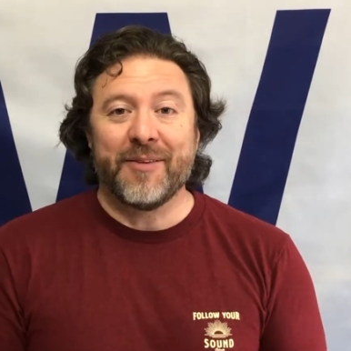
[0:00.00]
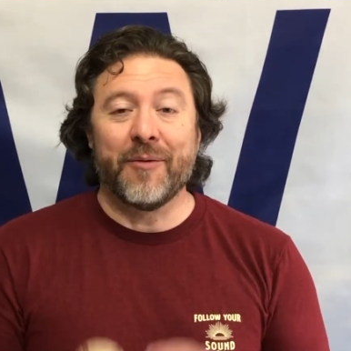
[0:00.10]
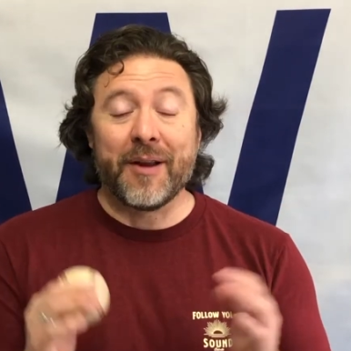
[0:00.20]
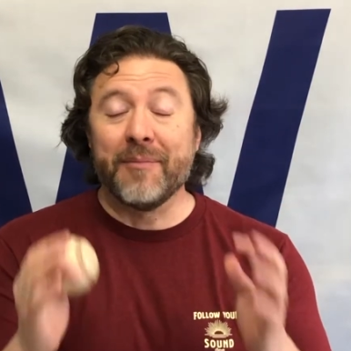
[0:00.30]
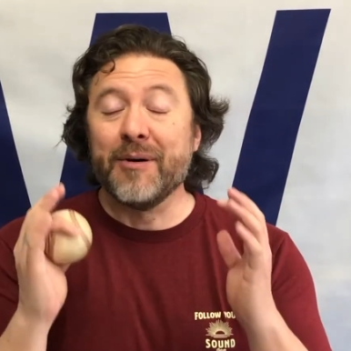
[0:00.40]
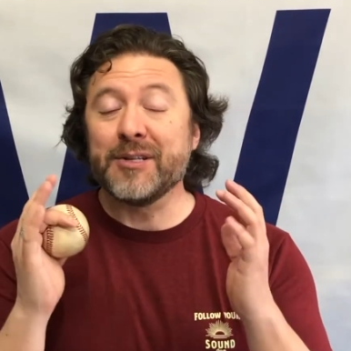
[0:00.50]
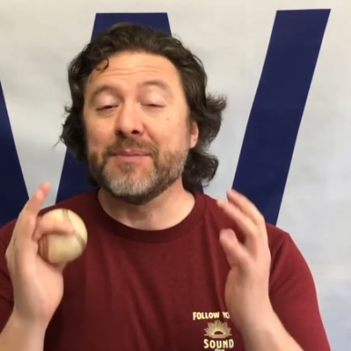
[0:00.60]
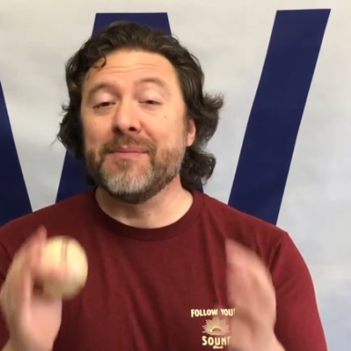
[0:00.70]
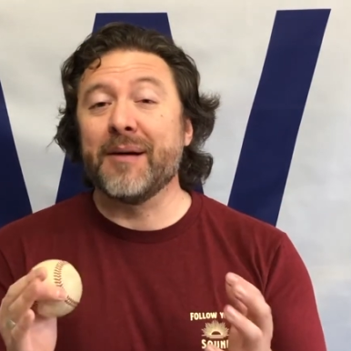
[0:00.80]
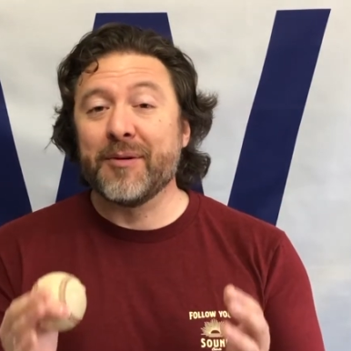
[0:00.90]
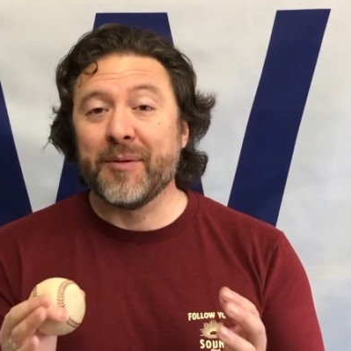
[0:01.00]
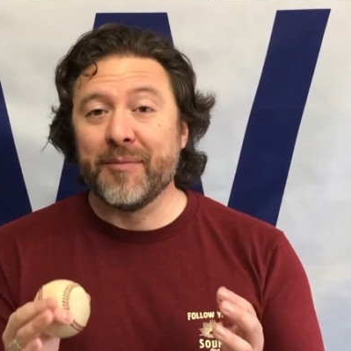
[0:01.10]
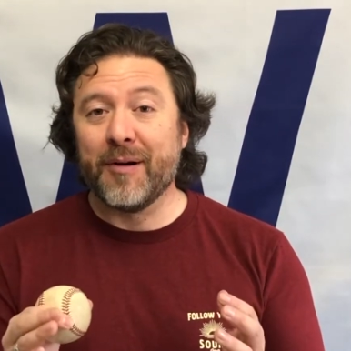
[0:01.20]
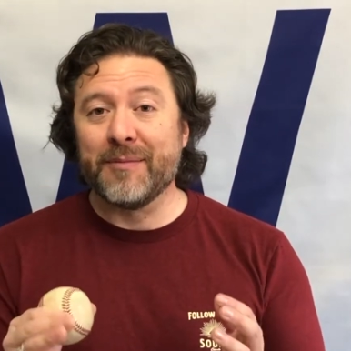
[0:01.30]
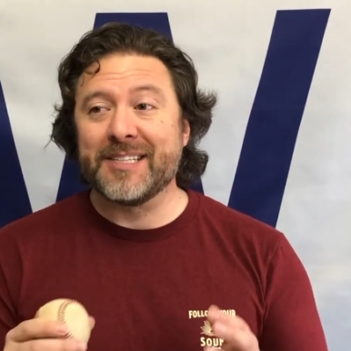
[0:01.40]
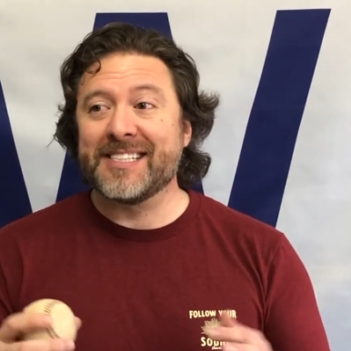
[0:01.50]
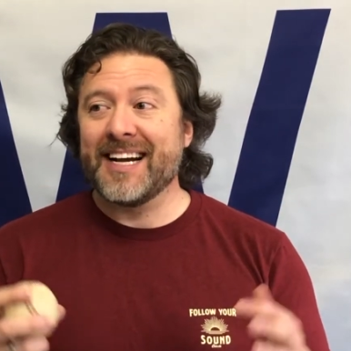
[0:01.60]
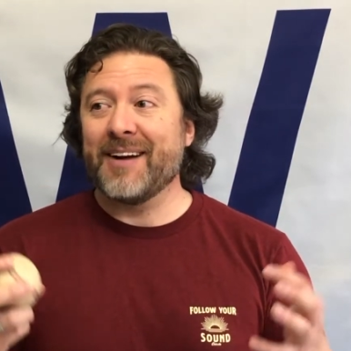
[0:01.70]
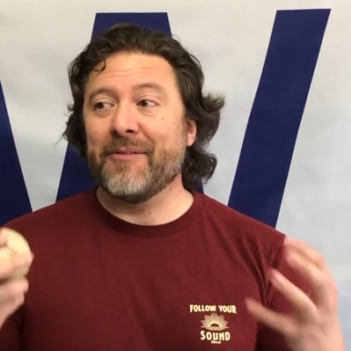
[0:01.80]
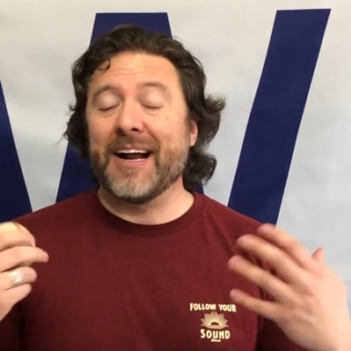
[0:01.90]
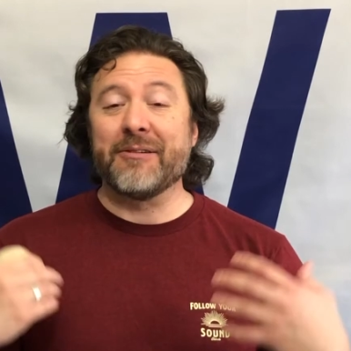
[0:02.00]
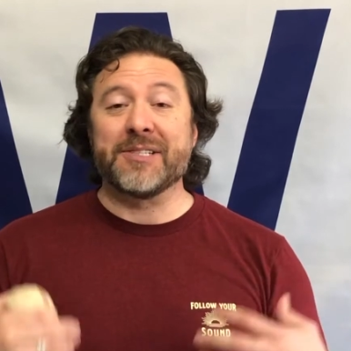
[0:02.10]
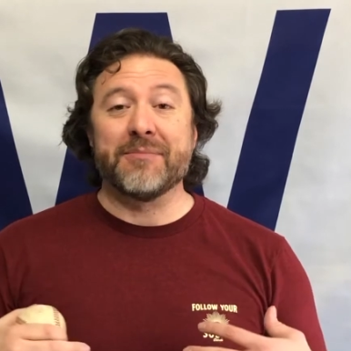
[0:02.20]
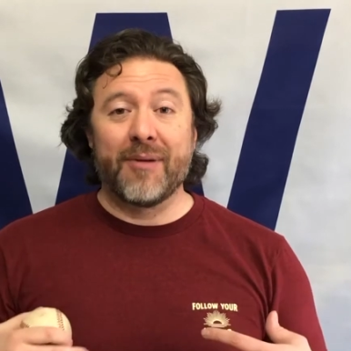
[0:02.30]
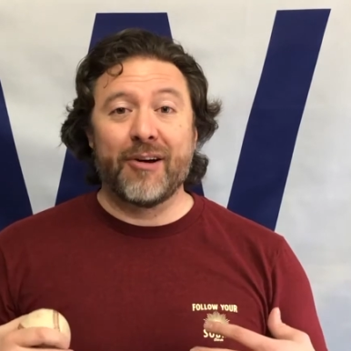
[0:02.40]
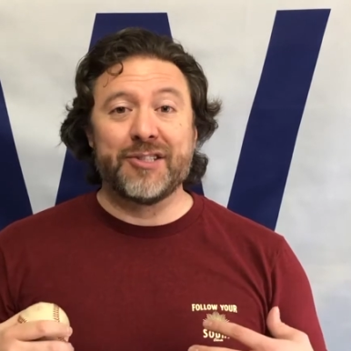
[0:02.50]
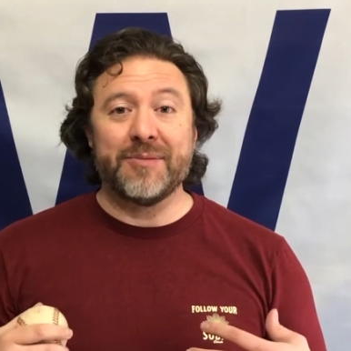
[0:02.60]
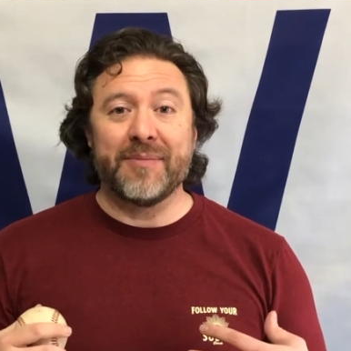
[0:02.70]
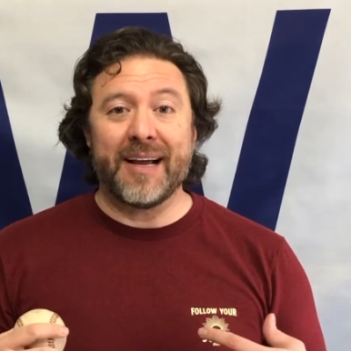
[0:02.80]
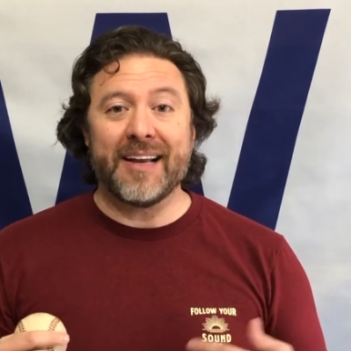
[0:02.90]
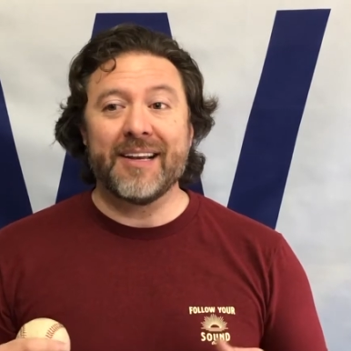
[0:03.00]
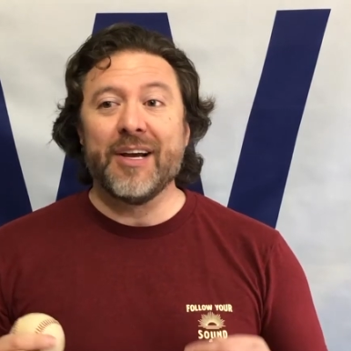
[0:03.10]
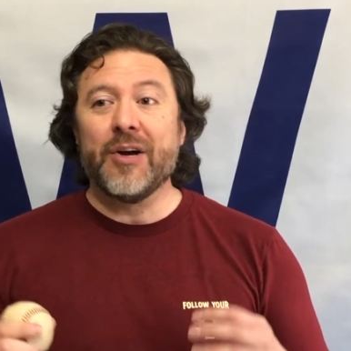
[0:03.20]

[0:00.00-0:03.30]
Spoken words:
One of the most memorable moments when I was in marching band